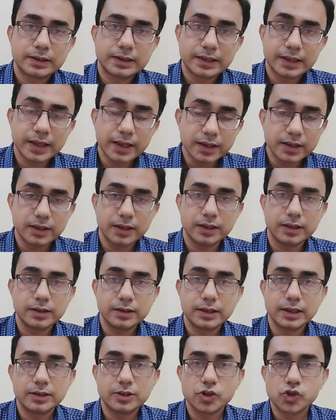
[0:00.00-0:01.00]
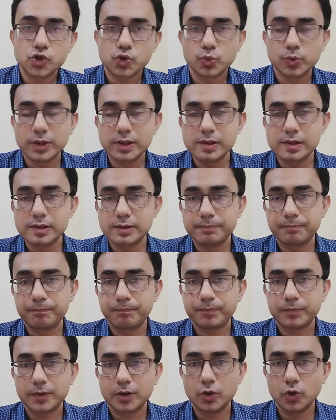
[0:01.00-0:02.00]
thinking that the students
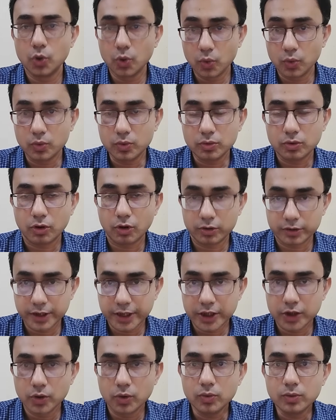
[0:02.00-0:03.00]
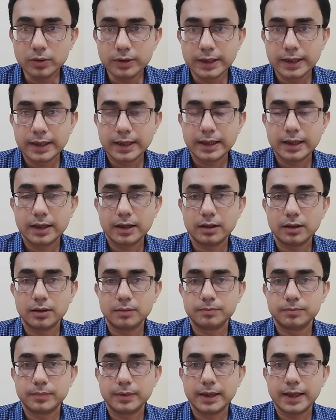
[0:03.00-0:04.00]
already know
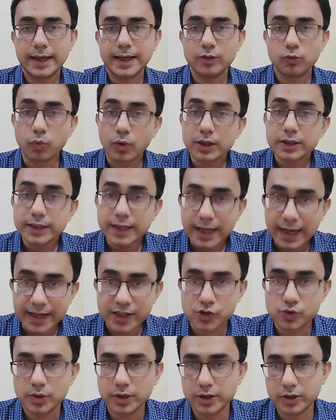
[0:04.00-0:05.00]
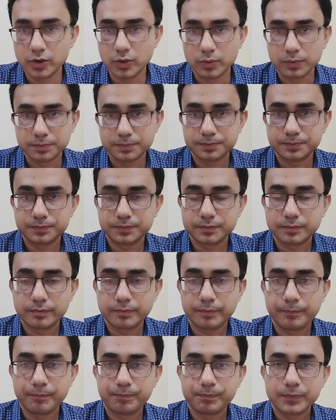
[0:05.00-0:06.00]
and what they actually know.
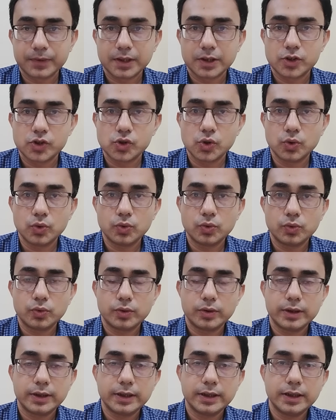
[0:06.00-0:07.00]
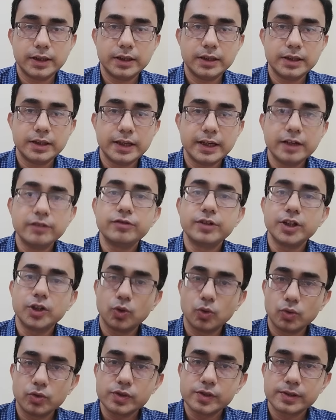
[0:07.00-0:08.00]
So in every
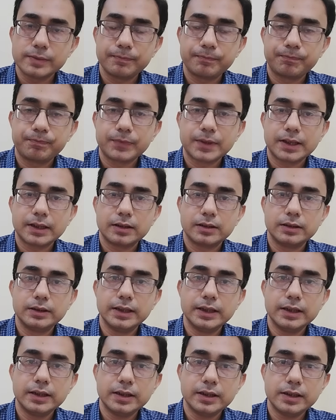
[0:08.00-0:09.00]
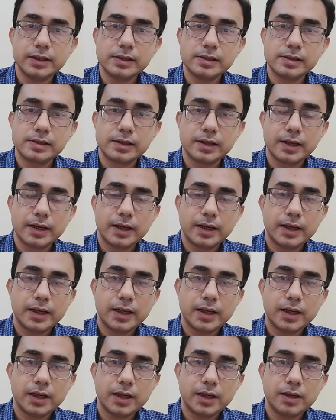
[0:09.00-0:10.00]
course there is
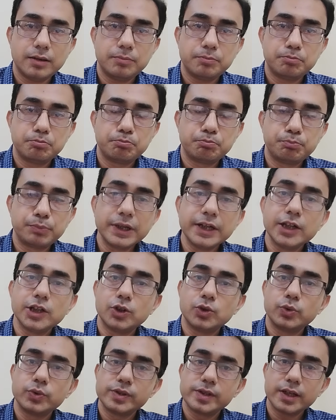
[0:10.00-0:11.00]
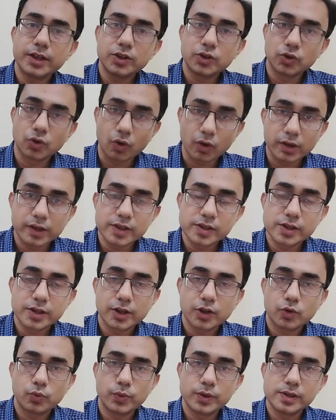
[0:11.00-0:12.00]
a prerequisite knowledge
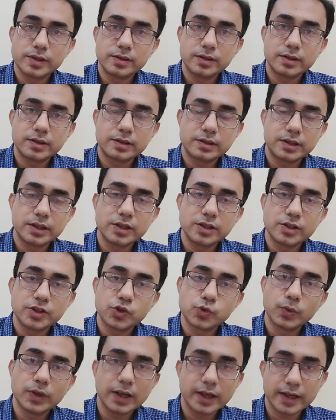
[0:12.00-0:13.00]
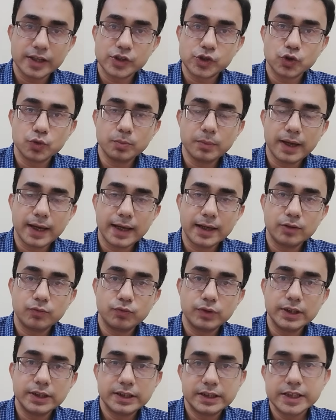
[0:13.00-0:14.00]
which the teachers will assume
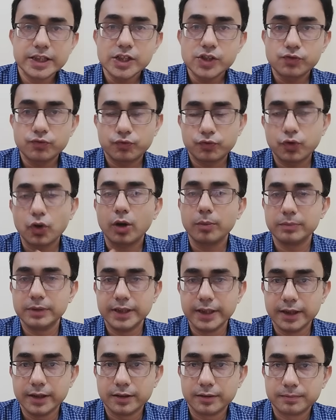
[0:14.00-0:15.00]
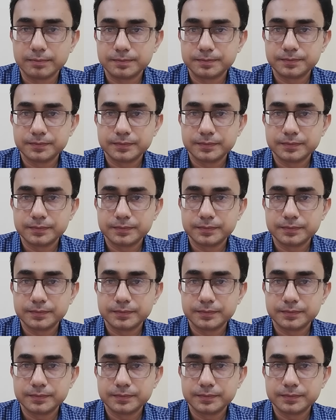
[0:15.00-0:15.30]
and will teach from there.